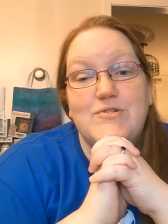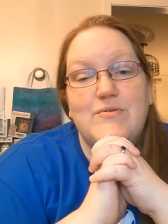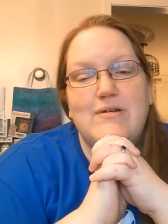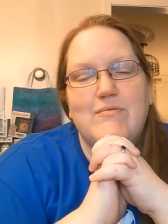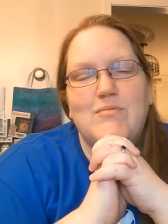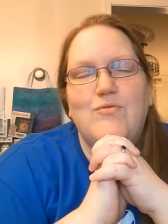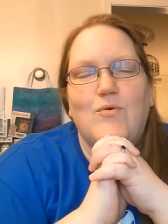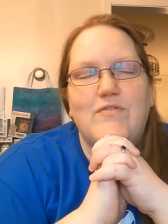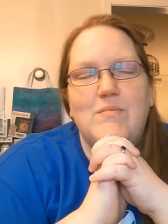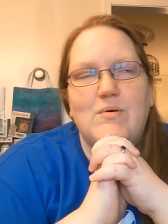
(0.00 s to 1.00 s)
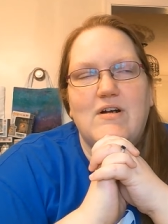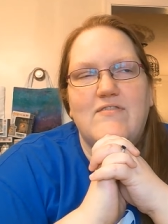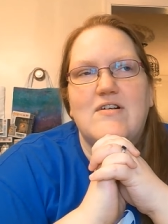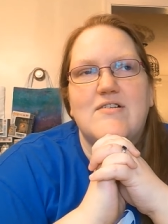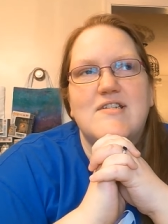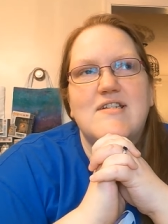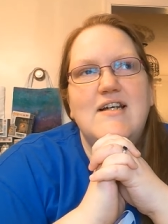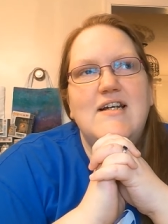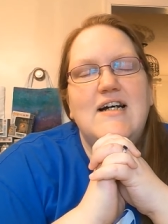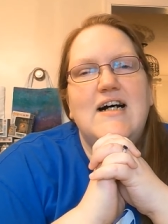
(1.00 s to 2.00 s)
So even before February 1st,
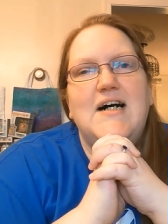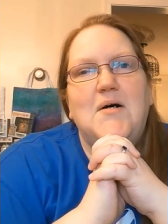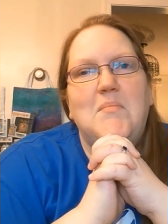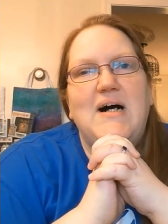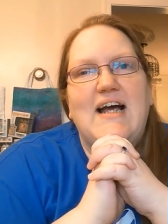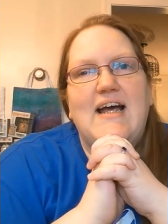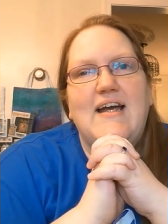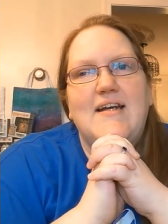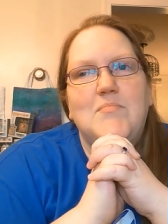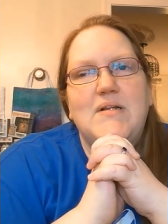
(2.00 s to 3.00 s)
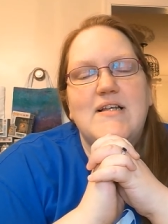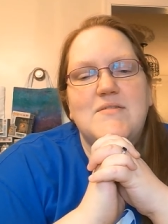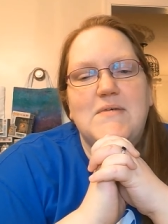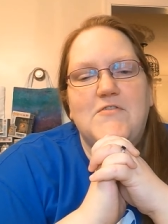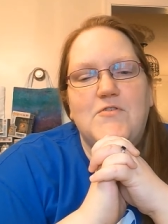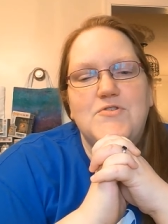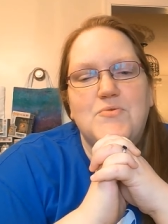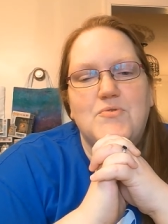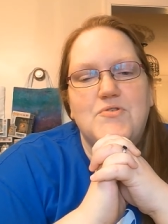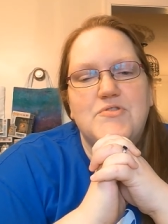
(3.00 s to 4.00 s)
um, I placed my first
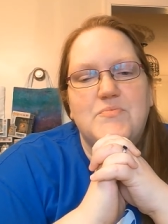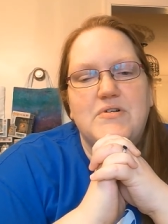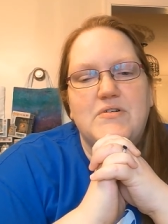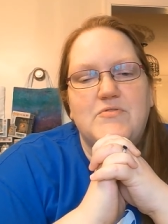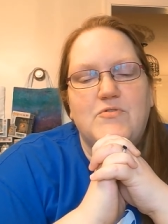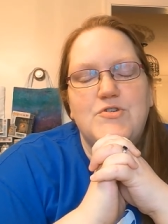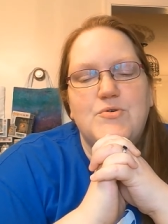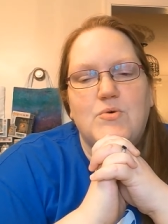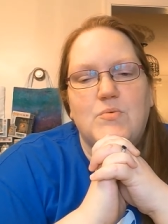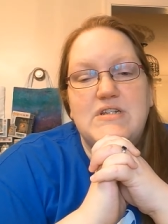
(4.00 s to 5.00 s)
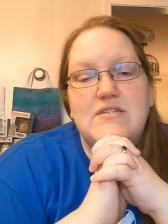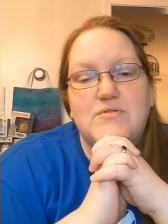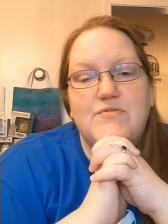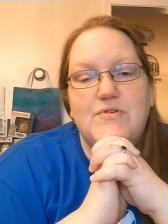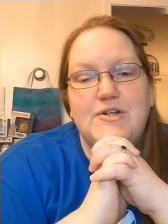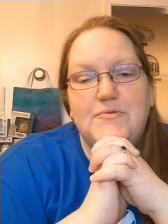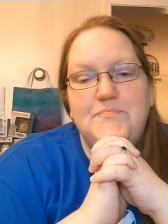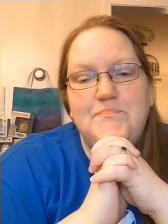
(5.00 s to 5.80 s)
orders, first order with Silks4U.